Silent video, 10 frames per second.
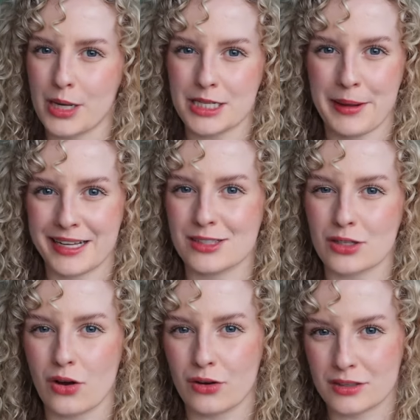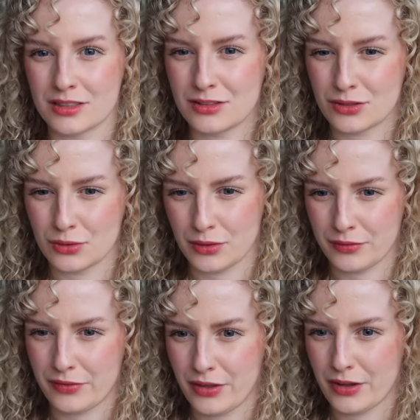It depends on sort
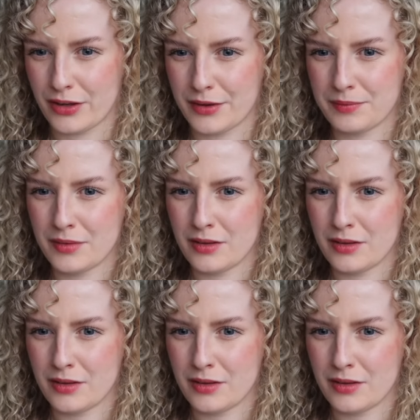of the